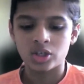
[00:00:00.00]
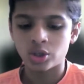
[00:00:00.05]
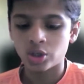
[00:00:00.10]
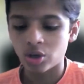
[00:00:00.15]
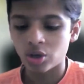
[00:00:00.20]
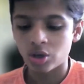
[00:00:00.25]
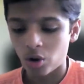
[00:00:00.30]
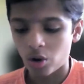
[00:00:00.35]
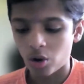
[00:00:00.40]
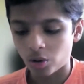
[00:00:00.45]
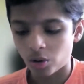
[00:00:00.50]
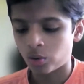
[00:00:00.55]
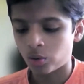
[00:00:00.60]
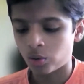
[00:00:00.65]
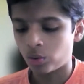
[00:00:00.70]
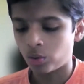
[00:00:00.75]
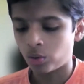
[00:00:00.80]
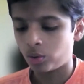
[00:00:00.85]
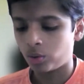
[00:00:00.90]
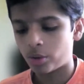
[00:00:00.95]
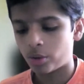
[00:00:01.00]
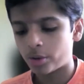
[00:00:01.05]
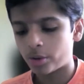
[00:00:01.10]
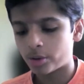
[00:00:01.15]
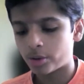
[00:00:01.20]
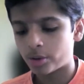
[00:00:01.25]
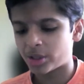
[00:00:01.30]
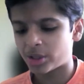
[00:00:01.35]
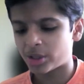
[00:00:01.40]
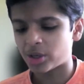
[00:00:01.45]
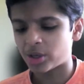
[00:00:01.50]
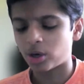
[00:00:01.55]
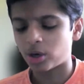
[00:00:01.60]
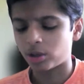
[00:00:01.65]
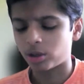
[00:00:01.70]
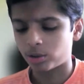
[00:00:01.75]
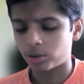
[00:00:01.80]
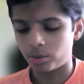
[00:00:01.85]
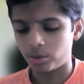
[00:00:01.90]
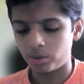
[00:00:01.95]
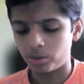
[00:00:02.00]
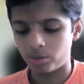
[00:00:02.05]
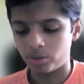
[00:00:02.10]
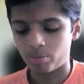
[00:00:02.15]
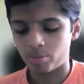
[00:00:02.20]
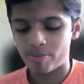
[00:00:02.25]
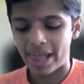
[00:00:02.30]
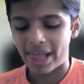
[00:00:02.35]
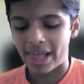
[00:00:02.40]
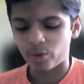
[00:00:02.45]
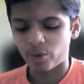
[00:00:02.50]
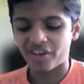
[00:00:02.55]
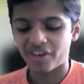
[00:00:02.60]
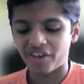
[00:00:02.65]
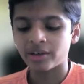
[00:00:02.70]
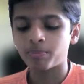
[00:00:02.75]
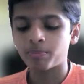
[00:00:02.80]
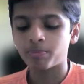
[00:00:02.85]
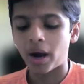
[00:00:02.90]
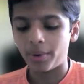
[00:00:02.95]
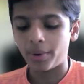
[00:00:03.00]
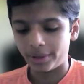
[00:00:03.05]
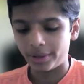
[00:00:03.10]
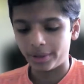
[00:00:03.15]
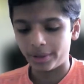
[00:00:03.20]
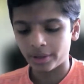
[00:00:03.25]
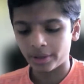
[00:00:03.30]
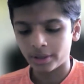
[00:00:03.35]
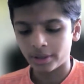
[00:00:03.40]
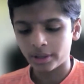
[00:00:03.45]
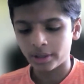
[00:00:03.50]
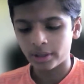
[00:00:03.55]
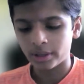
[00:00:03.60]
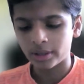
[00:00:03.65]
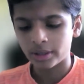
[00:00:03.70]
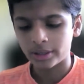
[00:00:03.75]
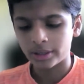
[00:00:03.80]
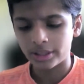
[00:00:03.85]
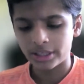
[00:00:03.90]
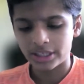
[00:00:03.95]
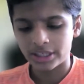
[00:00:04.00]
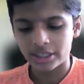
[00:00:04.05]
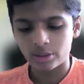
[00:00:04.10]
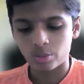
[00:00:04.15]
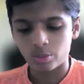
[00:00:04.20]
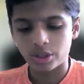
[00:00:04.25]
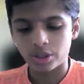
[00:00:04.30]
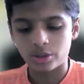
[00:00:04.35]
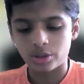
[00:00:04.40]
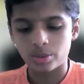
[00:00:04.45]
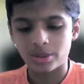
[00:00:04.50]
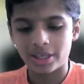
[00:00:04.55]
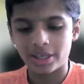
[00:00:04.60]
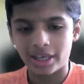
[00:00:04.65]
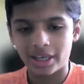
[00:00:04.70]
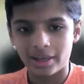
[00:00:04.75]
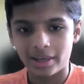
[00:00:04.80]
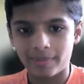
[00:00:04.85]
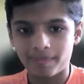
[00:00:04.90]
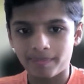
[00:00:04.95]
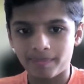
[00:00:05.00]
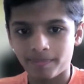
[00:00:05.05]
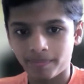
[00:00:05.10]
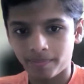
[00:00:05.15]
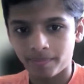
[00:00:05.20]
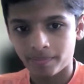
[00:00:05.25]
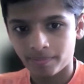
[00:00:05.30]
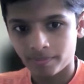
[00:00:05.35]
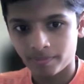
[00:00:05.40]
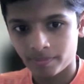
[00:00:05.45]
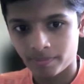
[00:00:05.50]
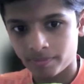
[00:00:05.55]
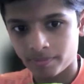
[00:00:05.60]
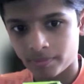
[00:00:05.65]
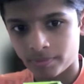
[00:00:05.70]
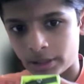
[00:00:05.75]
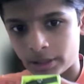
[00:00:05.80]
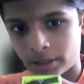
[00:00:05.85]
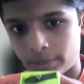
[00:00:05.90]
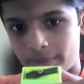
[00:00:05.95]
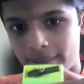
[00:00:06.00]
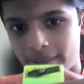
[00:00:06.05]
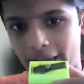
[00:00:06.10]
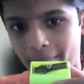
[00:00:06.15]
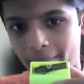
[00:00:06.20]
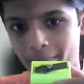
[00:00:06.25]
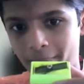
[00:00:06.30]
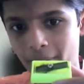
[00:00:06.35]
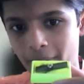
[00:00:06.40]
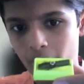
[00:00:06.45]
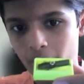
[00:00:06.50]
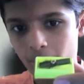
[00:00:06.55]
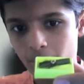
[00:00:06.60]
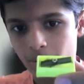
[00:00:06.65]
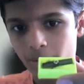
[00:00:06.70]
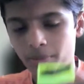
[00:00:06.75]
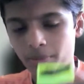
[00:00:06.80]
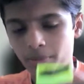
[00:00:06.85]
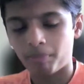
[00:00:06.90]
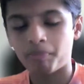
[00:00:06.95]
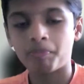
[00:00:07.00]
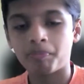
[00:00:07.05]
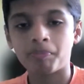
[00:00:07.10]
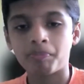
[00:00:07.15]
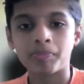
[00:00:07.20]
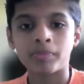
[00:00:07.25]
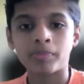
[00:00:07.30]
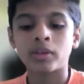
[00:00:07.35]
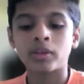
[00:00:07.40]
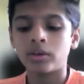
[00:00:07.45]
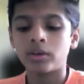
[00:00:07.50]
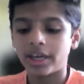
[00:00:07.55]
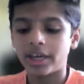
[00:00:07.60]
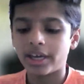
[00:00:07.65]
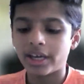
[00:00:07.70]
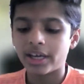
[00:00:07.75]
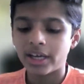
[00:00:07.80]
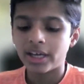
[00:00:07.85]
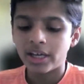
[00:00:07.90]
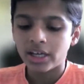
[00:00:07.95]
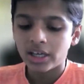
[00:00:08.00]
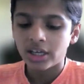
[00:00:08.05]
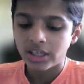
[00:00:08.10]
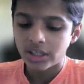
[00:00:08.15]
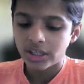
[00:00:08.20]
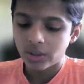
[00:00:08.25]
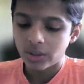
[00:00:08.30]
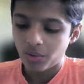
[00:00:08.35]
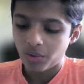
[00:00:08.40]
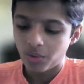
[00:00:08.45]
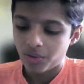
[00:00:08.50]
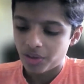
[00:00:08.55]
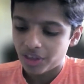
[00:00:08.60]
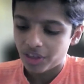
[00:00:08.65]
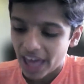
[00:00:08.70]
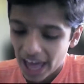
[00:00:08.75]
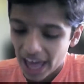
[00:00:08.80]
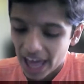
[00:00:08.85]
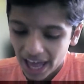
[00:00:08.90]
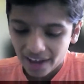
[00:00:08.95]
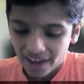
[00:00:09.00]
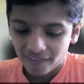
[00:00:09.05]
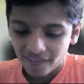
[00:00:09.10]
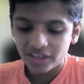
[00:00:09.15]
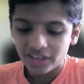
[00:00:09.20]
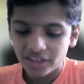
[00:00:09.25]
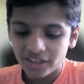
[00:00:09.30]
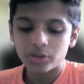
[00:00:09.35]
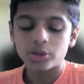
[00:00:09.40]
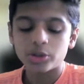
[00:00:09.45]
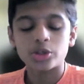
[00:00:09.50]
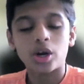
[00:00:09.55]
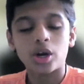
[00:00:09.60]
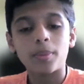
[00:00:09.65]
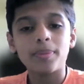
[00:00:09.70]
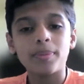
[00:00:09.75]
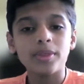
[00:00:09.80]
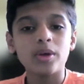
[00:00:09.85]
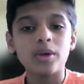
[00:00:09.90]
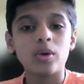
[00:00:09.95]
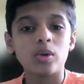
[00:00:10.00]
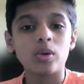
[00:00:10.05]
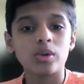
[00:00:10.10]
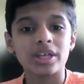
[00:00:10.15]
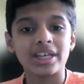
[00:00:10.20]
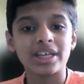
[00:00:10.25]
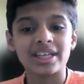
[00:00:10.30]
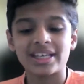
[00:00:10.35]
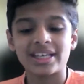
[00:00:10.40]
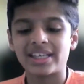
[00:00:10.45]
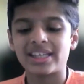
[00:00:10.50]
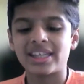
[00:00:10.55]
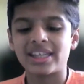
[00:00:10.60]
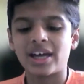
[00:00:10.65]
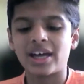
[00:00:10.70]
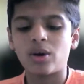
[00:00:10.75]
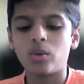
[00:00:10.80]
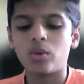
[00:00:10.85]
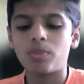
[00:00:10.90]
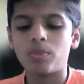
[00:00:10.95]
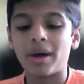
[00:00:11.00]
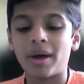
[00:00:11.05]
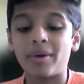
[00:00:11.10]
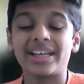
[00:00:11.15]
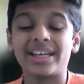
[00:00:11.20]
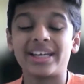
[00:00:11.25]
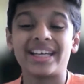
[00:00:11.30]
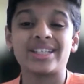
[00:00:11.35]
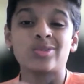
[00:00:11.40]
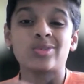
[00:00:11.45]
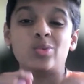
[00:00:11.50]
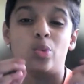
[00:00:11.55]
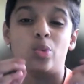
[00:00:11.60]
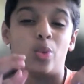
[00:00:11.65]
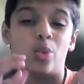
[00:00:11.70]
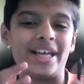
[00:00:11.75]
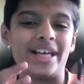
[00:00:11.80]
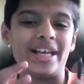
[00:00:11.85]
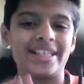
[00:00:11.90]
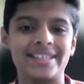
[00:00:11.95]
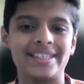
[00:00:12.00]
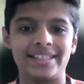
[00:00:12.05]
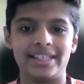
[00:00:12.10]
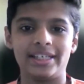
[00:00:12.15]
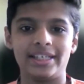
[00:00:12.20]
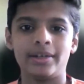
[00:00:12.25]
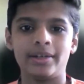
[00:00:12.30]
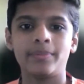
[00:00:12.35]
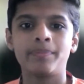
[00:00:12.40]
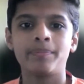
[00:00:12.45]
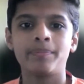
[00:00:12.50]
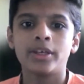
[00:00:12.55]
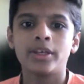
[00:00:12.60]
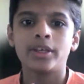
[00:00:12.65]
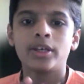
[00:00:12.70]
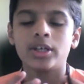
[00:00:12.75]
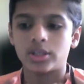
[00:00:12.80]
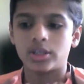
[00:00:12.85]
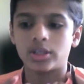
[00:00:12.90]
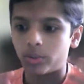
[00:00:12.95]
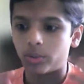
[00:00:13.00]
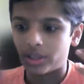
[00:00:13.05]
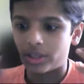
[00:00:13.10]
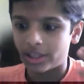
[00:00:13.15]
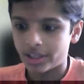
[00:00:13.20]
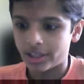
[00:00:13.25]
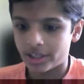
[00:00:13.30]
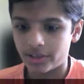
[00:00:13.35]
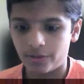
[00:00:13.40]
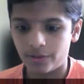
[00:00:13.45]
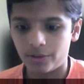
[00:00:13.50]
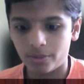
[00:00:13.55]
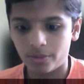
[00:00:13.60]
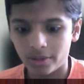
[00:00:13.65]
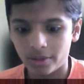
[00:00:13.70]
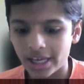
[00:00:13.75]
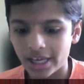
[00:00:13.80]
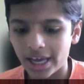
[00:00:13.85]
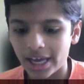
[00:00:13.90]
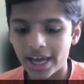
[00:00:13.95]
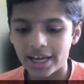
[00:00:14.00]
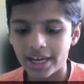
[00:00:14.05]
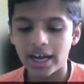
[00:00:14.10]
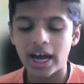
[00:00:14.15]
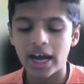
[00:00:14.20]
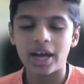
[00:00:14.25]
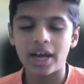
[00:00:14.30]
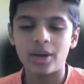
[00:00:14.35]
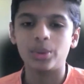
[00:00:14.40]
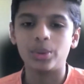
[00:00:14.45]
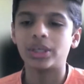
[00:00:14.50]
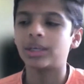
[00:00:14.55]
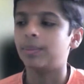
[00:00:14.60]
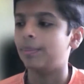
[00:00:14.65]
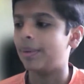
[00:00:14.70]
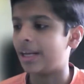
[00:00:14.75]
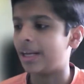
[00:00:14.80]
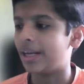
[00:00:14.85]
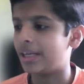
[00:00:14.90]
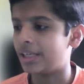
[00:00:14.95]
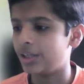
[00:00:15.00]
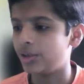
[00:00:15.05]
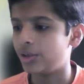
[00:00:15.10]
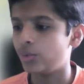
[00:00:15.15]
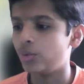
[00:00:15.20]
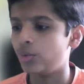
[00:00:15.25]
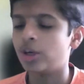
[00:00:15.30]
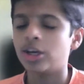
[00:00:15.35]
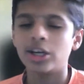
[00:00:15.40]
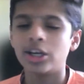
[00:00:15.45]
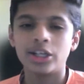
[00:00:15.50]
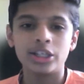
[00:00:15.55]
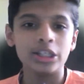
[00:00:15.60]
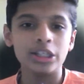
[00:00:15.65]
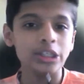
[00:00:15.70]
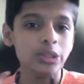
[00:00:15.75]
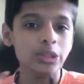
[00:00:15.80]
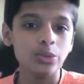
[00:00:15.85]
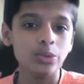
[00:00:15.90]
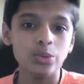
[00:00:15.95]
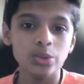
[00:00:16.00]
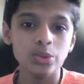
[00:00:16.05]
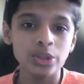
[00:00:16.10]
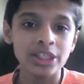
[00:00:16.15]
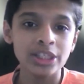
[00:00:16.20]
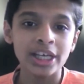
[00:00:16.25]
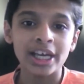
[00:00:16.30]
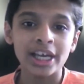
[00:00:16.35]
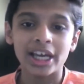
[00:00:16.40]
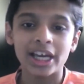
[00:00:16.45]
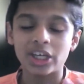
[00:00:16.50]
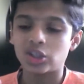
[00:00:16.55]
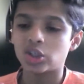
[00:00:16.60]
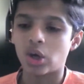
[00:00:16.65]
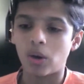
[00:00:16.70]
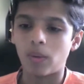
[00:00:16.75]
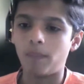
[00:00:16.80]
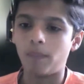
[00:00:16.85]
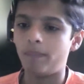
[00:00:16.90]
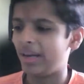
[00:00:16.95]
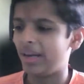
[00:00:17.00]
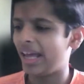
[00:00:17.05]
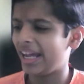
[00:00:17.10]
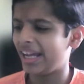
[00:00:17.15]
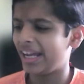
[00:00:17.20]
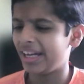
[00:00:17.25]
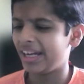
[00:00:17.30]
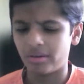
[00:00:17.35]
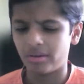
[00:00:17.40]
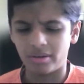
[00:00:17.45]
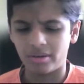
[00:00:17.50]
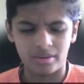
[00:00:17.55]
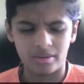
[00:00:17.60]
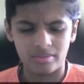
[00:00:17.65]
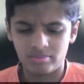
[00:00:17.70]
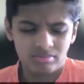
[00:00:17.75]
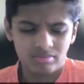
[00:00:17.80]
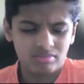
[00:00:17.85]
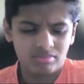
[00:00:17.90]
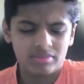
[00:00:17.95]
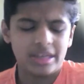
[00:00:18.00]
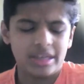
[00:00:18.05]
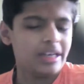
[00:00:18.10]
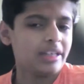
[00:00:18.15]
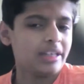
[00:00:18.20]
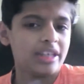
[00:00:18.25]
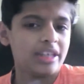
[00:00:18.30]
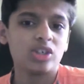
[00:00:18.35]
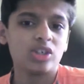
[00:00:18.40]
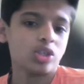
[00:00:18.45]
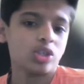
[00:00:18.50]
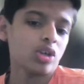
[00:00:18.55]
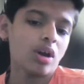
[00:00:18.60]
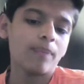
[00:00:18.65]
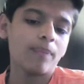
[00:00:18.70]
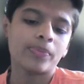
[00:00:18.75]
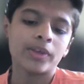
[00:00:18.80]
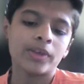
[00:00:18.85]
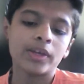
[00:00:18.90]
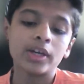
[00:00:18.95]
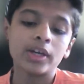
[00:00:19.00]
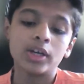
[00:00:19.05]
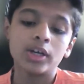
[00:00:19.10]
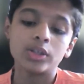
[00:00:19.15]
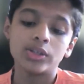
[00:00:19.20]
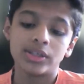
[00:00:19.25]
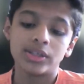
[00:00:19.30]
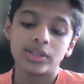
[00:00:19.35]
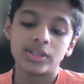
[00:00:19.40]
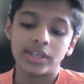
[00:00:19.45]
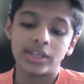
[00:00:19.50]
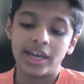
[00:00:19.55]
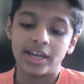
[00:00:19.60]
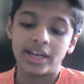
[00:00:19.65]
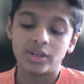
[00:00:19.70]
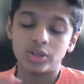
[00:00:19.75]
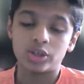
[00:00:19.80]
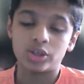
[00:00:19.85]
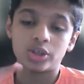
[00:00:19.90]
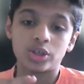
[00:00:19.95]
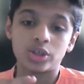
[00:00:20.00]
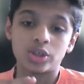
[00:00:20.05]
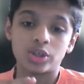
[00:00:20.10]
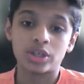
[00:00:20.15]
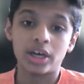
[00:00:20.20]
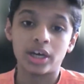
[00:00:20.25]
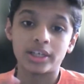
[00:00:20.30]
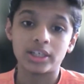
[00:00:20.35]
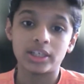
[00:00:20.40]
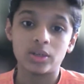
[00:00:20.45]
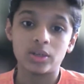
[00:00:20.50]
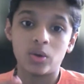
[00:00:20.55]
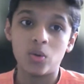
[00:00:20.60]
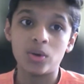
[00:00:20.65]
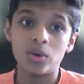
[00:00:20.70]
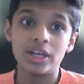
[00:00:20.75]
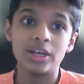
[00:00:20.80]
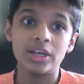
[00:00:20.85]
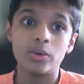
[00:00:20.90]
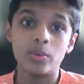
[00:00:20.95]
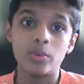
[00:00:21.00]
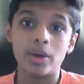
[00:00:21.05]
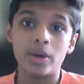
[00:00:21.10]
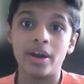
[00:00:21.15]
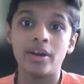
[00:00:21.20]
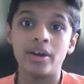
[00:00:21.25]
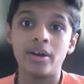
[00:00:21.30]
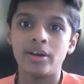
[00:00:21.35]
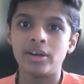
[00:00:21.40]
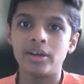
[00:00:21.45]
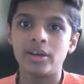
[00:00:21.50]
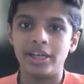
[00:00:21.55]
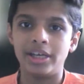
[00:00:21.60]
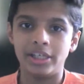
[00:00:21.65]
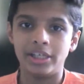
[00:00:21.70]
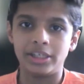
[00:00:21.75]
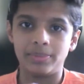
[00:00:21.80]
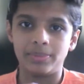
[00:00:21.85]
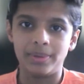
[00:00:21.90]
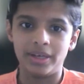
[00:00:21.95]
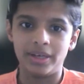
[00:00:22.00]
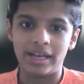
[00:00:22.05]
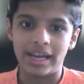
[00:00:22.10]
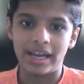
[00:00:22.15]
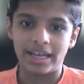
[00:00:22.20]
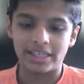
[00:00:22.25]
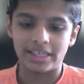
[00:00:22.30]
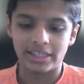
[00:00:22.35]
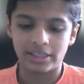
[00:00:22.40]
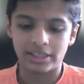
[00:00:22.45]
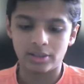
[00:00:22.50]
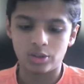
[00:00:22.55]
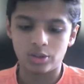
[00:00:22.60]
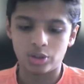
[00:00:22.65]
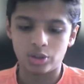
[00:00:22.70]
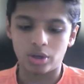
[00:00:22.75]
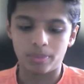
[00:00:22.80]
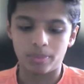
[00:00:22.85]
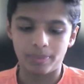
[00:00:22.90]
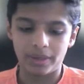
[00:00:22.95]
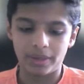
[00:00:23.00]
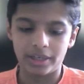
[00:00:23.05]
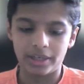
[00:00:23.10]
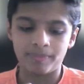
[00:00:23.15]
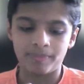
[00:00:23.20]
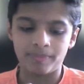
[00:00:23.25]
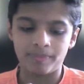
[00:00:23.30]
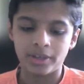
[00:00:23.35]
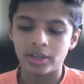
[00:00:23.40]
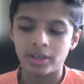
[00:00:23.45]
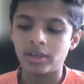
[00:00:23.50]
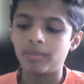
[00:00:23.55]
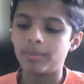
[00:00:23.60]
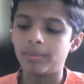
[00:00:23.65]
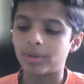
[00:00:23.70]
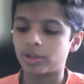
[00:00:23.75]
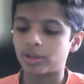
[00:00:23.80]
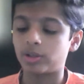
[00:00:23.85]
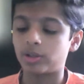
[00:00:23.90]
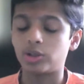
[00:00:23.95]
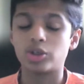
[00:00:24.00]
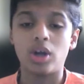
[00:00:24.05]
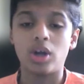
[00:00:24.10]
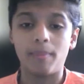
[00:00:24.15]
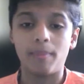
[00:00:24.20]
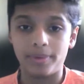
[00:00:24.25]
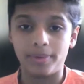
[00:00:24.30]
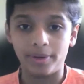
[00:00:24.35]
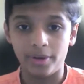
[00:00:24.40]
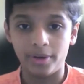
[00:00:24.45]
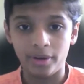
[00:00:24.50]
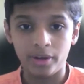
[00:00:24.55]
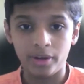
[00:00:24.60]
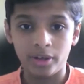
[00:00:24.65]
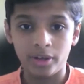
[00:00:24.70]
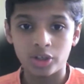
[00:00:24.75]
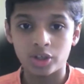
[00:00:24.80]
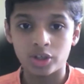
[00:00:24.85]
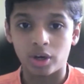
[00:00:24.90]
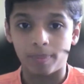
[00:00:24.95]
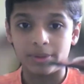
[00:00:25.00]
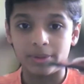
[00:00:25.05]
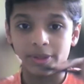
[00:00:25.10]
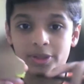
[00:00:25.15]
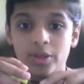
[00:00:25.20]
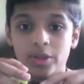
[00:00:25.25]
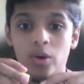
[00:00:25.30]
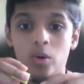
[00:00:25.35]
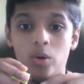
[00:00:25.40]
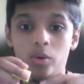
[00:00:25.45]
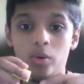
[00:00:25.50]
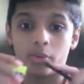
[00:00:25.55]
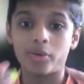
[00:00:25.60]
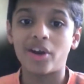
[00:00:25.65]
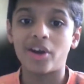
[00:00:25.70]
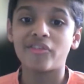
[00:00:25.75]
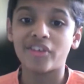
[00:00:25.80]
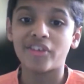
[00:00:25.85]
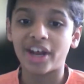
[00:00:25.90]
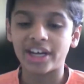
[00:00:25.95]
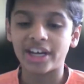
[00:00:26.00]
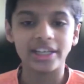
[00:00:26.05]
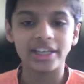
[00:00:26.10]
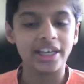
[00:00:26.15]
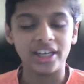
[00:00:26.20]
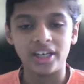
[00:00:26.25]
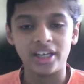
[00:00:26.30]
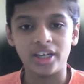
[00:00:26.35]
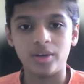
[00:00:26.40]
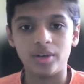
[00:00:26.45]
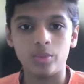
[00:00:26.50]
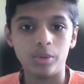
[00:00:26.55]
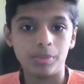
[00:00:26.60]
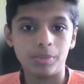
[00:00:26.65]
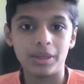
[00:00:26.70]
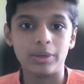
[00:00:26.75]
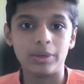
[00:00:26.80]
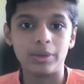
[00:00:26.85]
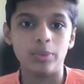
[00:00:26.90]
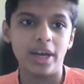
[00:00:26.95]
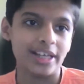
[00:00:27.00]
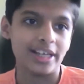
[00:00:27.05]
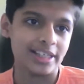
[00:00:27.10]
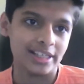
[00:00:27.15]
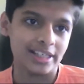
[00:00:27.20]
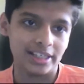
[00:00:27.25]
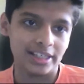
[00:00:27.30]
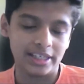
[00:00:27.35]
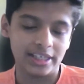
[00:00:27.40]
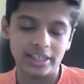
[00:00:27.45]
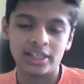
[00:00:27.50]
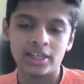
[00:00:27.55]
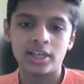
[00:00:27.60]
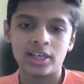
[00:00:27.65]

charcoal, not charcoal, black graphite powder. This is what you get, black powder. Okay, so that when you sharpen the whole thing, the whole powder gets wasted. So instead of doing that, I recommend you to use a sharp blade or anything sharp and to cut it only where it has been less sharpening, because the sharpening sharpens the whole graphite and it will be wasted.